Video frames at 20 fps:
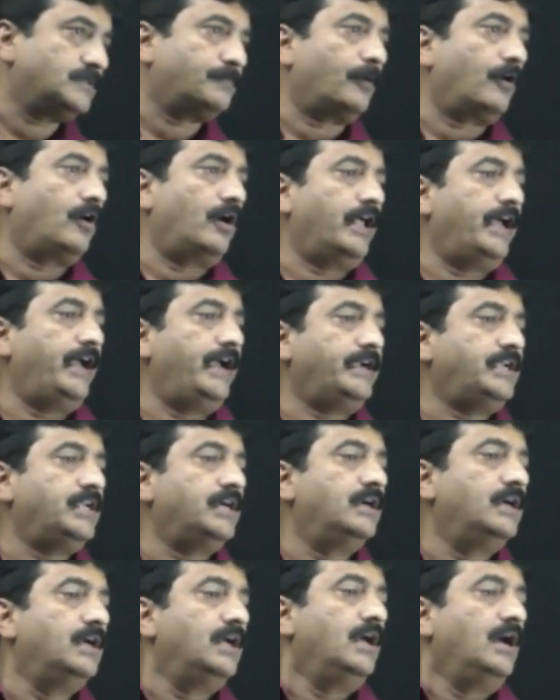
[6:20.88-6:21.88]
product,
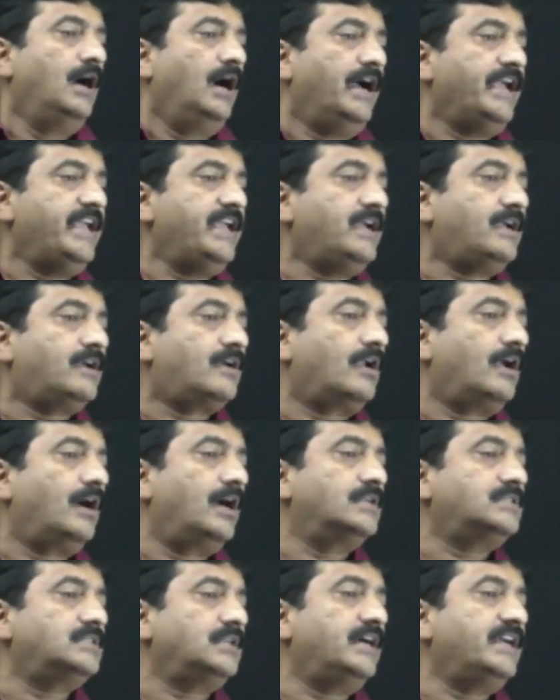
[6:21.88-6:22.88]
I
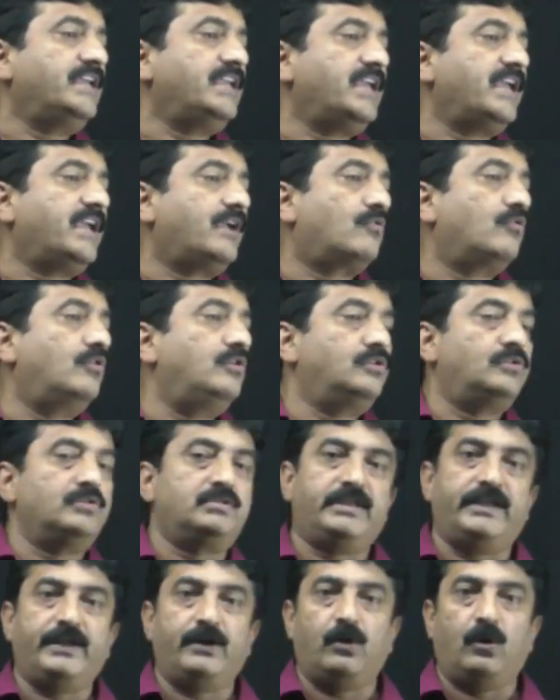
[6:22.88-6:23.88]
cross I equal to
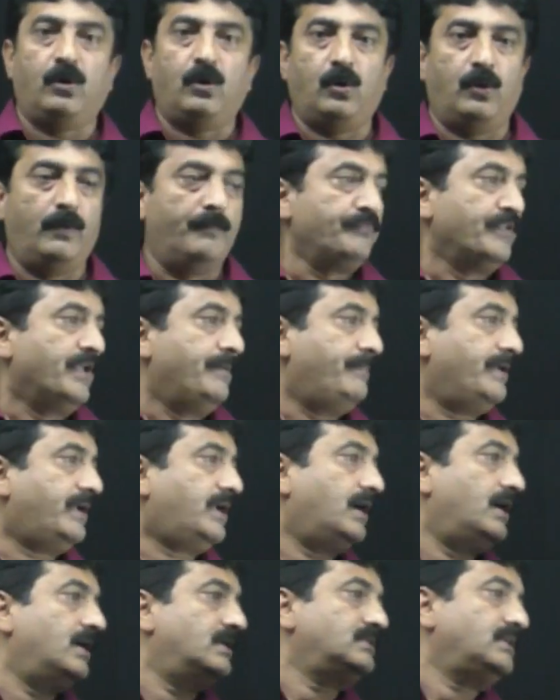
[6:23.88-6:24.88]
0
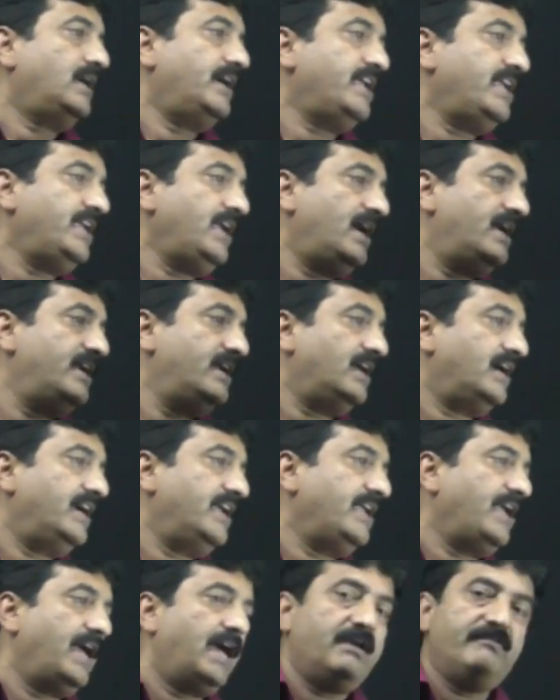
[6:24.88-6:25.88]
because I and
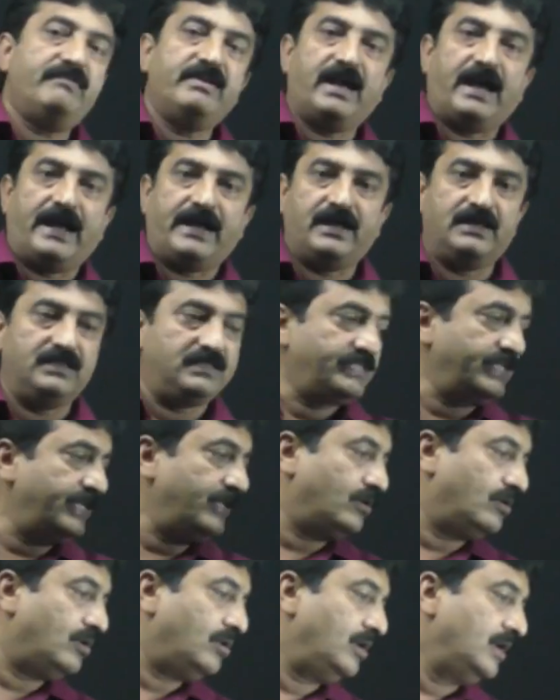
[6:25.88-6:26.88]
I having angle
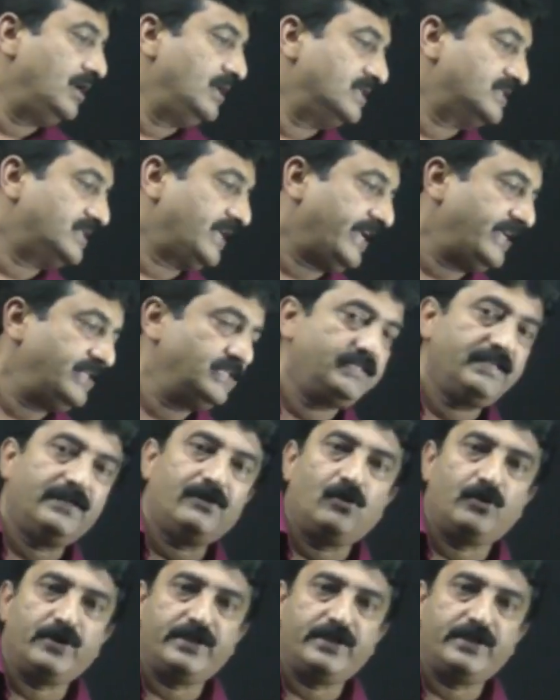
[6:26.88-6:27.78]
0, sin 0